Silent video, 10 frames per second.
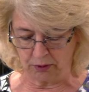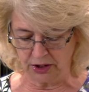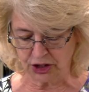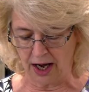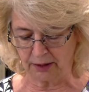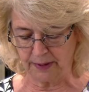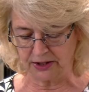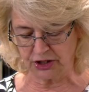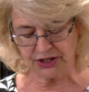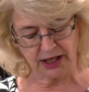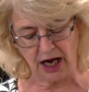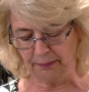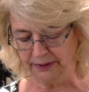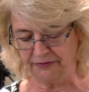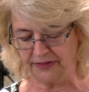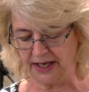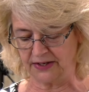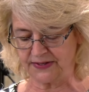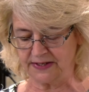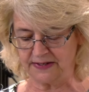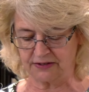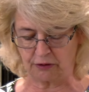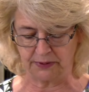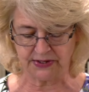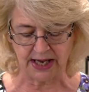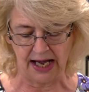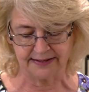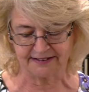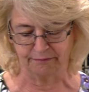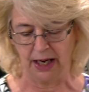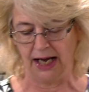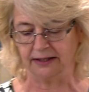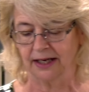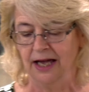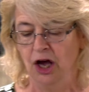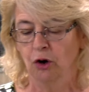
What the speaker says: We're going to talk about just a couple of things. This is from the Science of Mind.